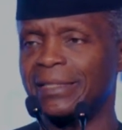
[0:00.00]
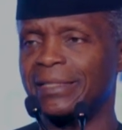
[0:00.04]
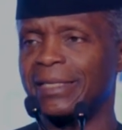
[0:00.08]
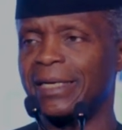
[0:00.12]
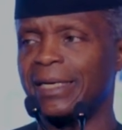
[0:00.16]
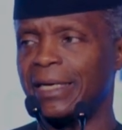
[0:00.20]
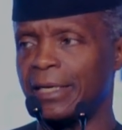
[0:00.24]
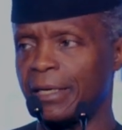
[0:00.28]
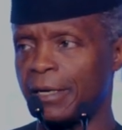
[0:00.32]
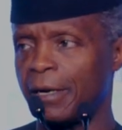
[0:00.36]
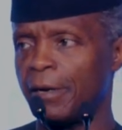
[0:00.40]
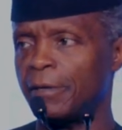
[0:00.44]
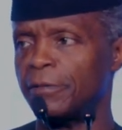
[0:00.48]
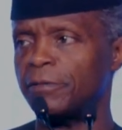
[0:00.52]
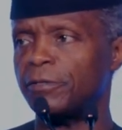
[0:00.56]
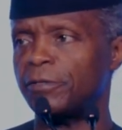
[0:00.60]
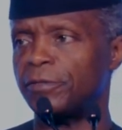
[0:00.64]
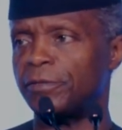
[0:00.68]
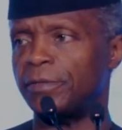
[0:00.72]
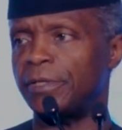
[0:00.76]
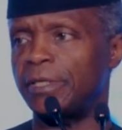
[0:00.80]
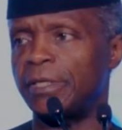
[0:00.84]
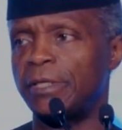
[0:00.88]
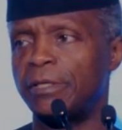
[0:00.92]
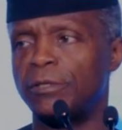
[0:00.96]
as a
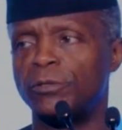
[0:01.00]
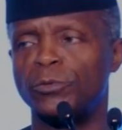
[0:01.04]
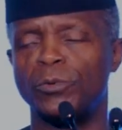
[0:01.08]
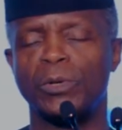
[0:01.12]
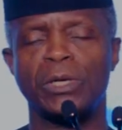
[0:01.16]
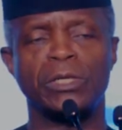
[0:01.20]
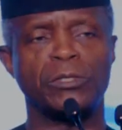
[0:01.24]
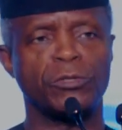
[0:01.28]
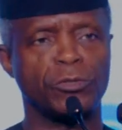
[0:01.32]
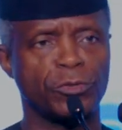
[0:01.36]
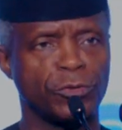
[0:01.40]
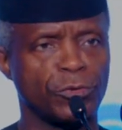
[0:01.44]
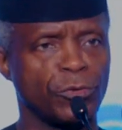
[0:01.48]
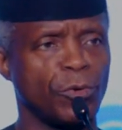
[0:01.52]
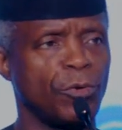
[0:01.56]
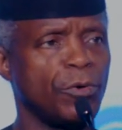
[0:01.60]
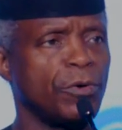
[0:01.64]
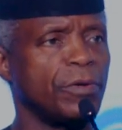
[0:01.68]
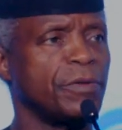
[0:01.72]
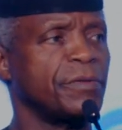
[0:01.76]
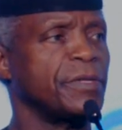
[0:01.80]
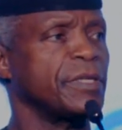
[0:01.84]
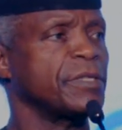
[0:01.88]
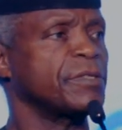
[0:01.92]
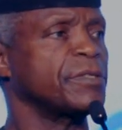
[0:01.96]
country to
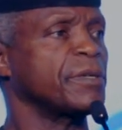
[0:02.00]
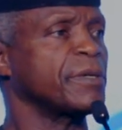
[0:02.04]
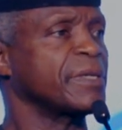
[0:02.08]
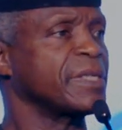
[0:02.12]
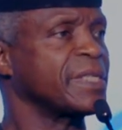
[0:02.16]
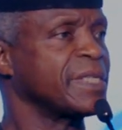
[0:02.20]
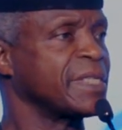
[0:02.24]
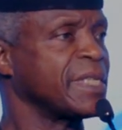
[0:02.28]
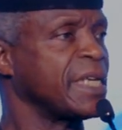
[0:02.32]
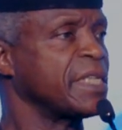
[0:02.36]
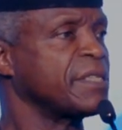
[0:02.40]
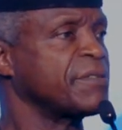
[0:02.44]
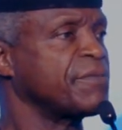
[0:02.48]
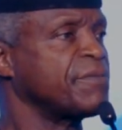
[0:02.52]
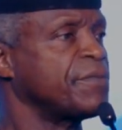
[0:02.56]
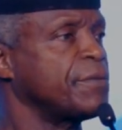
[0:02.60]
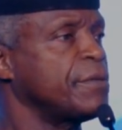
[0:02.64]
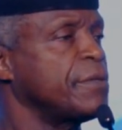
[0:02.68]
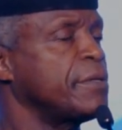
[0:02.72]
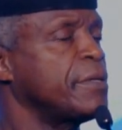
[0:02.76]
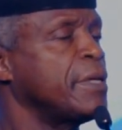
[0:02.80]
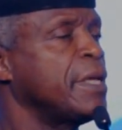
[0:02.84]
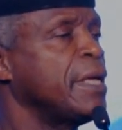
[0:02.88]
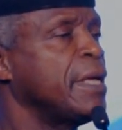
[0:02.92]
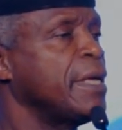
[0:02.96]
ensure the
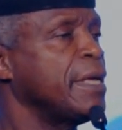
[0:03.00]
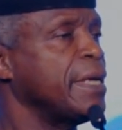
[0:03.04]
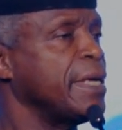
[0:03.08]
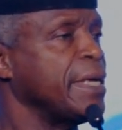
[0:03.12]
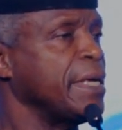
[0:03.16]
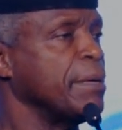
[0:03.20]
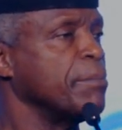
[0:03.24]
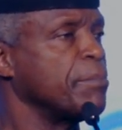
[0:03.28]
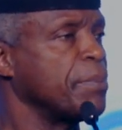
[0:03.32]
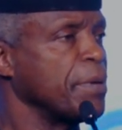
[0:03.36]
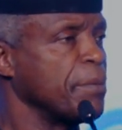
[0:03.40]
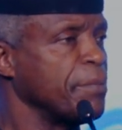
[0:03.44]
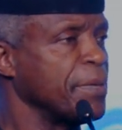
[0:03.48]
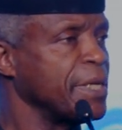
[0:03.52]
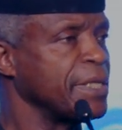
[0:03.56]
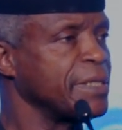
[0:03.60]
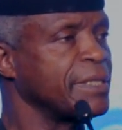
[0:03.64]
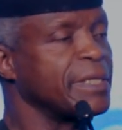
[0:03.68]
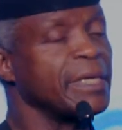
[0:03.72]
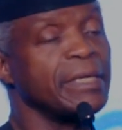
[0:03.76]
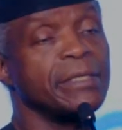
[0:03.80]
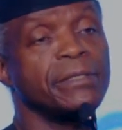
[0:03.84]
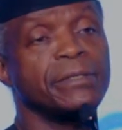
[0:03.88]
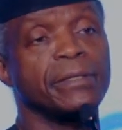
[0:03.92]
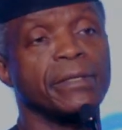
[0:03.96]
successful
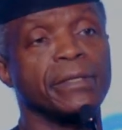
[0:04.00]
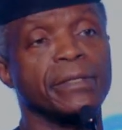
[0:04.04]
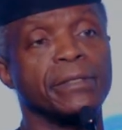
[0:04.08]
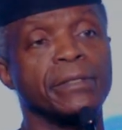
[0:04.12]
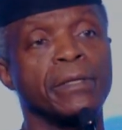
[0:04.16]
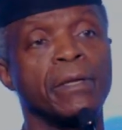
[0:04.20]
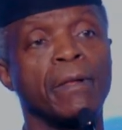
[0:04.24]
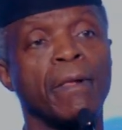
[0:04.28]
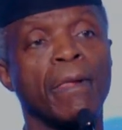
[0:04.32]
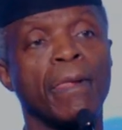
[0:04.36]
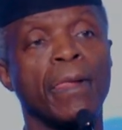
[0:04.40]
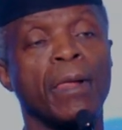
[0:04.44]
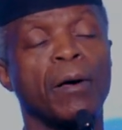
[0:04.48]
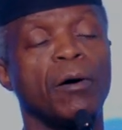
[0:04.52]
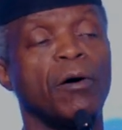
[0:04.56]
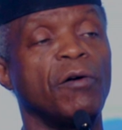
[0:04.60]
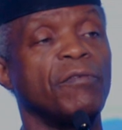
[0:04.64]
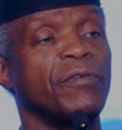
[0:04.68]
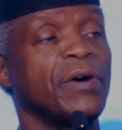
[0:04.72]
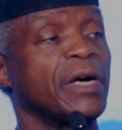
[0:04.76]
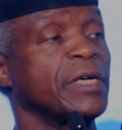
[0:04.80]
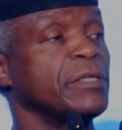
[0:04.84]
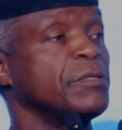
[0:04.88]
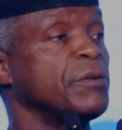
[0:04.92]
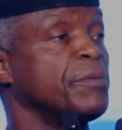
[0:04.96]
implementation
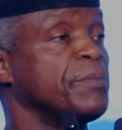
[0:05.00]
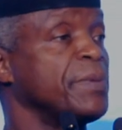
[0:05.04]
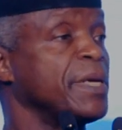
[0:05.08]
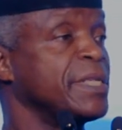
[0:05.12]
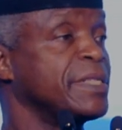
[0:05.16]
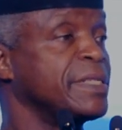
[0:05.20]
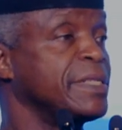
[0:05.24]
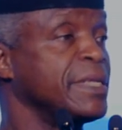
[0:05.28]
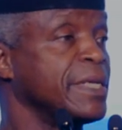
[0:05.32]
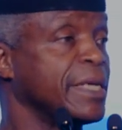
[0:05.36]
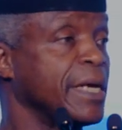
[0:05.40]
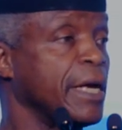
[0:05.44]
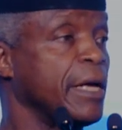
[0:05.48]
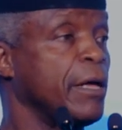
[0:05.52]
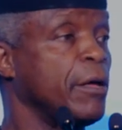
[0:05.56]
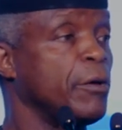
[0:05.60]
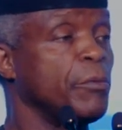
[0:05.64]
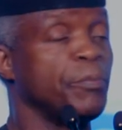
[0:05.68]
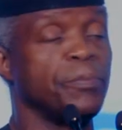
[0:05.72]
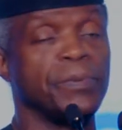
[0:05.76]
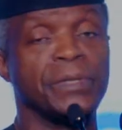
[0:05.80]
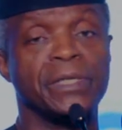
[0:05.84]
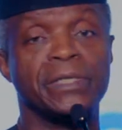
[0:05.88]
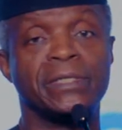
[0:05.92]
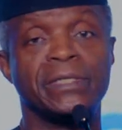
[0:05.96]
of our domestic
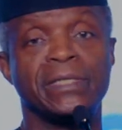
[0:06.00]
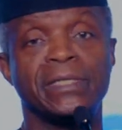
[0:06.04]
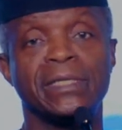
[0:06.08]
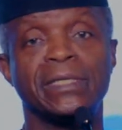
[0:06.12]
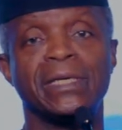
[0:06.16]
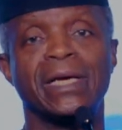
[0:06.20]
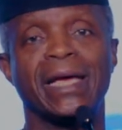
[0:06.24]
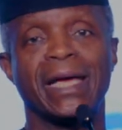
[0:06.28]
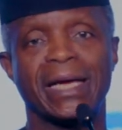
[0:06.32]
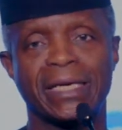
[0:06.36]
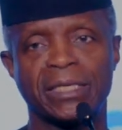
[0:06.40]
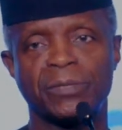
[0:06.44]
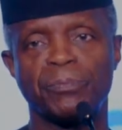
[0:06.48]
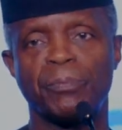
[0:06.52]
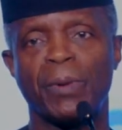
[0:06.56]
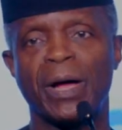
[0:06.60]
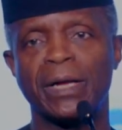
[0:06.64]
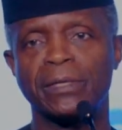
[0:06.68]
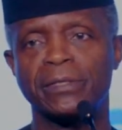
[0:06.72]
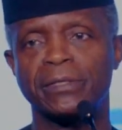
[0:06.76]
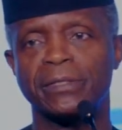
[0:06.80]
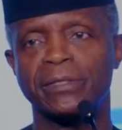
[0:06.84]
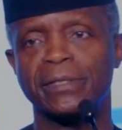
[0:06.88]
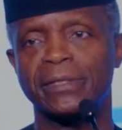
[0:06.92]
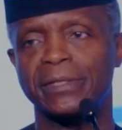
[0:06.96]
LPG
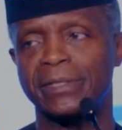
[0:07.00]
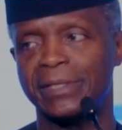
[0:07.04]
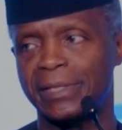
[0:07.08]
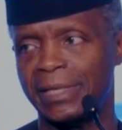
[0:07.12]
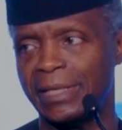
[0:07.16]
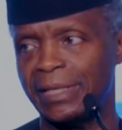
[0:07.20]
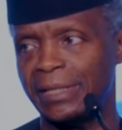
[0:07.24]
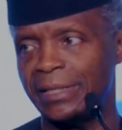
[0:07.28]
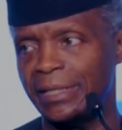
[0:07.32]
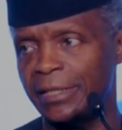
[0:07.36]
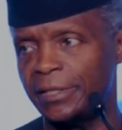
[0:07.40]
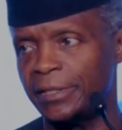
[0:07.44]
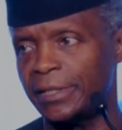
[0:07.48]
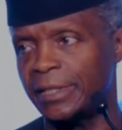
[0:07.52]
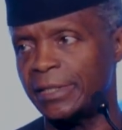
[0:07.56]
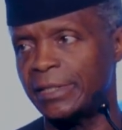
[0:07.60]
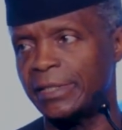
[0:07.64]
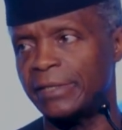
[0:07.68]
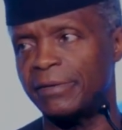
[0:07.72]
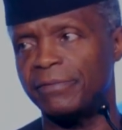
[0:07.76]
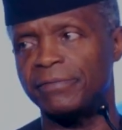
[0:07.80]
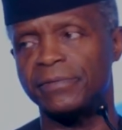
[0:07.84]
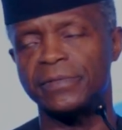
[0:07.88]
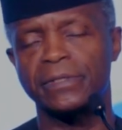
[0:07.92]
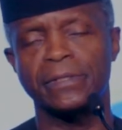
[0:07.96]
expansion
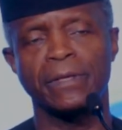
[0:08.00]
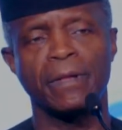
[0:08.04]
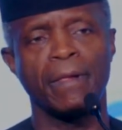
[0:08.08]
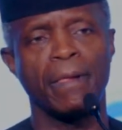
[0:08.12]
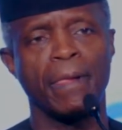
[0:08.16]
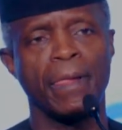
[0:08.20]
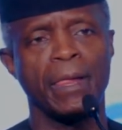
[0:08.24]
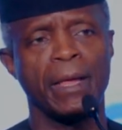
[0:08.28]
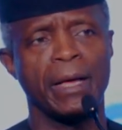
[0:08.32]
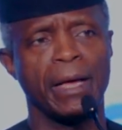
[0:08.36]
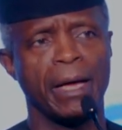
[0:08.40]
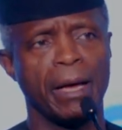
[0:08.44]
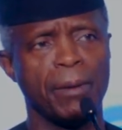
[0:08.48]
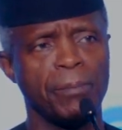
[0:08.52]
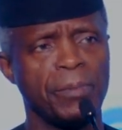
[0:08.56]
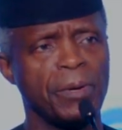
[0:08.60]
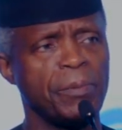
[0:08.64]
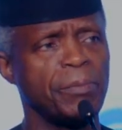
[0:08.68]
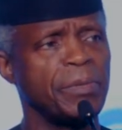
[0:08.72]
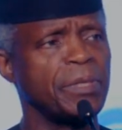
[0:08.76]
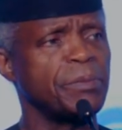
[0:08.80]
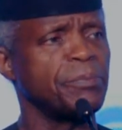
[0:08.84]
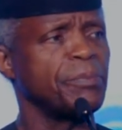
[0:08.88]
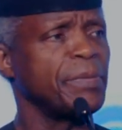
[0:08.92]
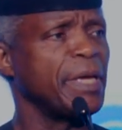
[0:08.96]
initiatives. And
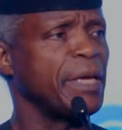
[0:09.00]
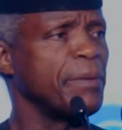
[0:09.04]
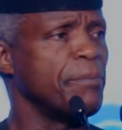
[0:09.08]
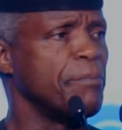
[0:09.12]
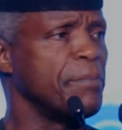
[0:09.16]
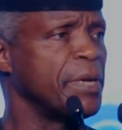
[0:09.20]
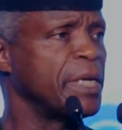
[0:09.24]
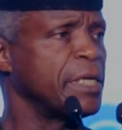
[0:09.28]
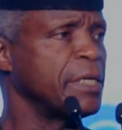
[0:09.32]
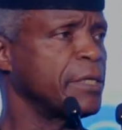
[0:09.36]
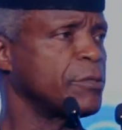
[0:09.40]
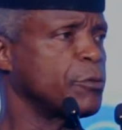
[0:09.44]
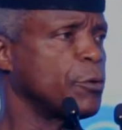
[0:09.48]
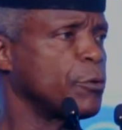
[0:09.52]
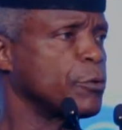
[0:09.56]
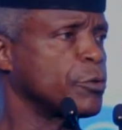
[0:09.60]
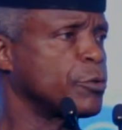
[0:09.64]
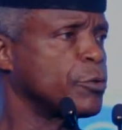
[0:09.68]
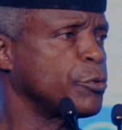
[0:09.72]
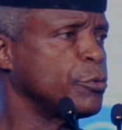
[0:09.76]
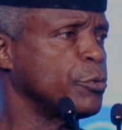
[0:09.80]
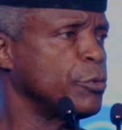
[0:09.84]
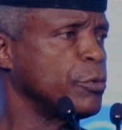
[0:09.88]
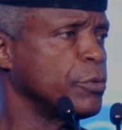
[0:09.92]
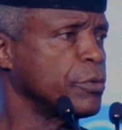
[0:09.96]
permit me a minute or
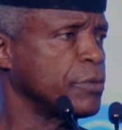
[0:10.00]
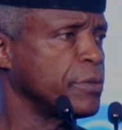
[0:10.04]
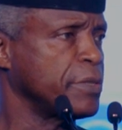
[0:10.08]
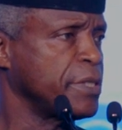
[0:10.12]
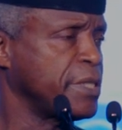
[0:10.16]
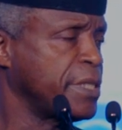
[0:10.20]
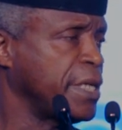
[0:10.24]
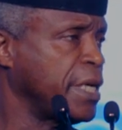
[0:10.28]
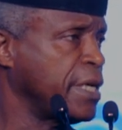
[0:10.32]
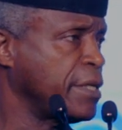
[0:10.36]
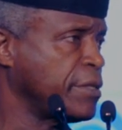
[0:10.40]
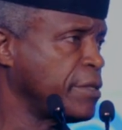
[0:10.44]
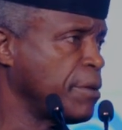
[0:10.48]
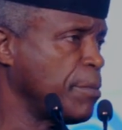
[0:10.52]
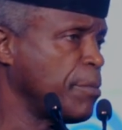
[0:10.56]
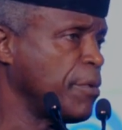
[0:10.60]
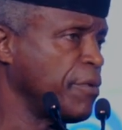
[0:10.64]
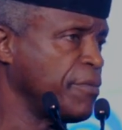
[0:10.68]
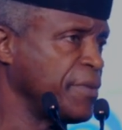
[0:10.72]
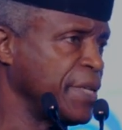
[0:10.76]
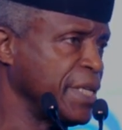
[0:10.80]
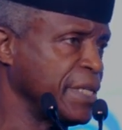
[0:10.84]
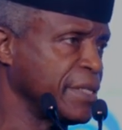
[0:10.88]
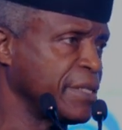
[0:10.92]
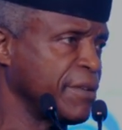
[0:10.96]
two to share some
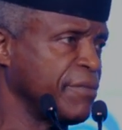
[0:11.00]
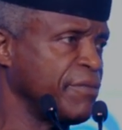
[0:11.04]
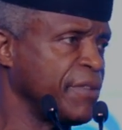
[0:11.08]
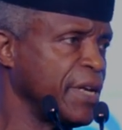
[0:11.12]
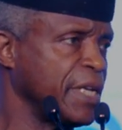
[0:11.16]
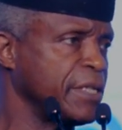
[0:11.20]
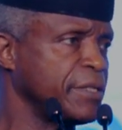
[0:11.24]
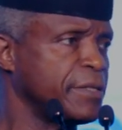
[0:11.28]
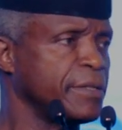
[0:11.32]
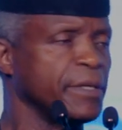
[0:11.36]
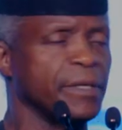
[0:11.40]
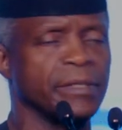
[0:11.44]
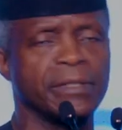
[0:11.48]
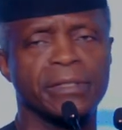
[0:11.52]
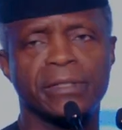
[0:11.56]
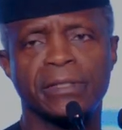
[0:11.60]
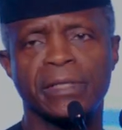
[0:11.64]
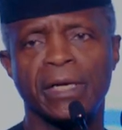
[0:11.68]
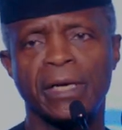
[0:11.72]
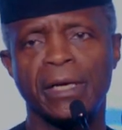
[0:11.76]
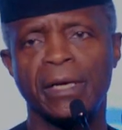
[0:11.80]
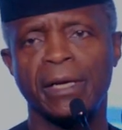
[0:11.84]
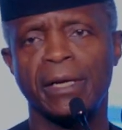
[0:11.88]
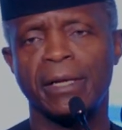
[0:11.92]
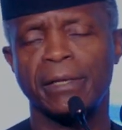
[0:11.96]
of the interventions
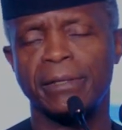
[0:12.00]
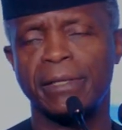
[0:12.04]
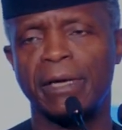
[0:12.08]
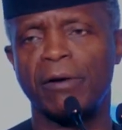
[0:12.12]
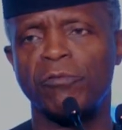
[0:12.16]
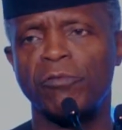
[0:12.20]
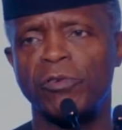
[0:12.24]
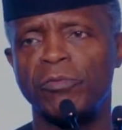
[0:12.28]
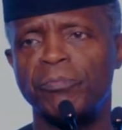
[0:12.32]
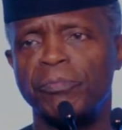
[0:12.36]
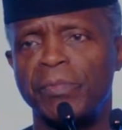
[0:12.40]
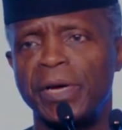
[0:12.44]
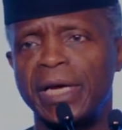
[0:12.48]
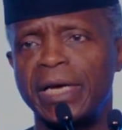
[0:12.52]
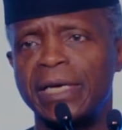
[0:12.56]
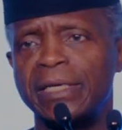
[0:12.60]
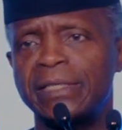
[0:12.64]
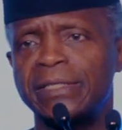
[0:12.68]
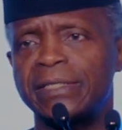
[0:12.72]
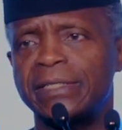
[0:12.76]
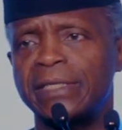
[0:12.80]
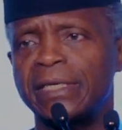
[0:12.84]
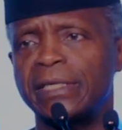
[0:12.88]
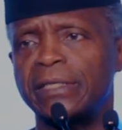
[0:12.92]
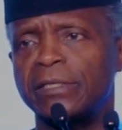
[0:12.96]
that we've
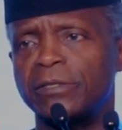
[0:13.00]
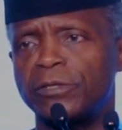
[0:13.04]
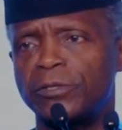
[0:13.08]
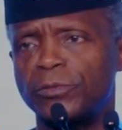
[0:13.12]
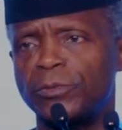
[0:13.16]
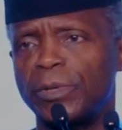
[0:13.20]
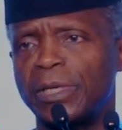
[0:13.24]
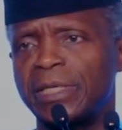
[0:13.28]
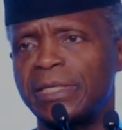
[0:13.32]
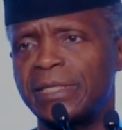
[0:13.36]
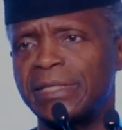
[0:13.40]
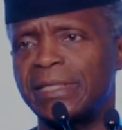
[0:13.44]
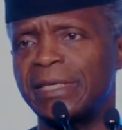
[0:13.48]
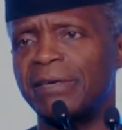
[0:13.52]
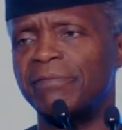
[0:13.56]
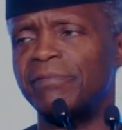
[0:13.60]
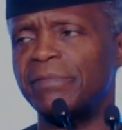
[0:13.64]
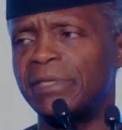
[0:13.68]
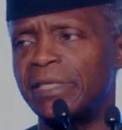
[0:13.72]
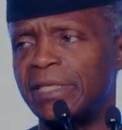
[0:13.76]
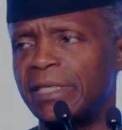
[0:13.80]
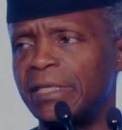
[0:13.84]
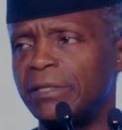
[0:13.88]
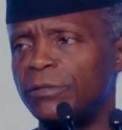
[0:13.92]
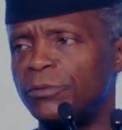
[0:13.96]
made since
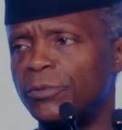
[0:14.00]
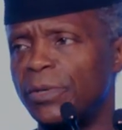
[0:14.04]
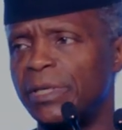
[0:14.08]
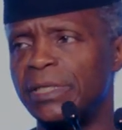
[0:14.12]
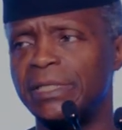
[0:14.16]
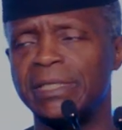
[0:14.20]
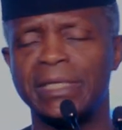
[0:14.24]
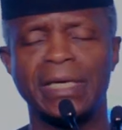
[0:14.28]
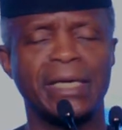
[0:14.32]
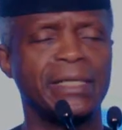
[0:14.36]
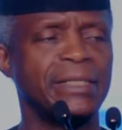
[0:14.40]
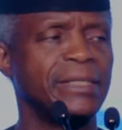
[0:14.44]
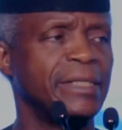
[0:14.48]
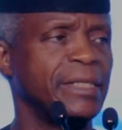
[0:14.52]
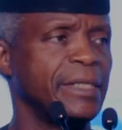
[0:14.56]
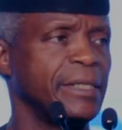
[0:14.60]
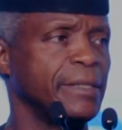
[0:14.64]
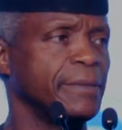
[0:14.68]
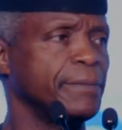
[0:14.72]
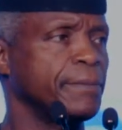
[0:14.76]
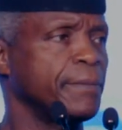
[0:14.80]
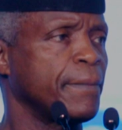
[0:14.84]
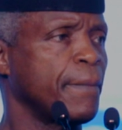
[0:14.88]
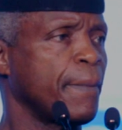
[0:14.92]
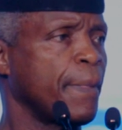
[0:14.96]
2017
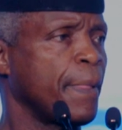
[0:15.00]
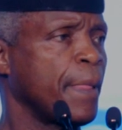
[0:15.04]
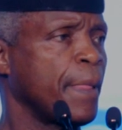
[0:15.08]
2018.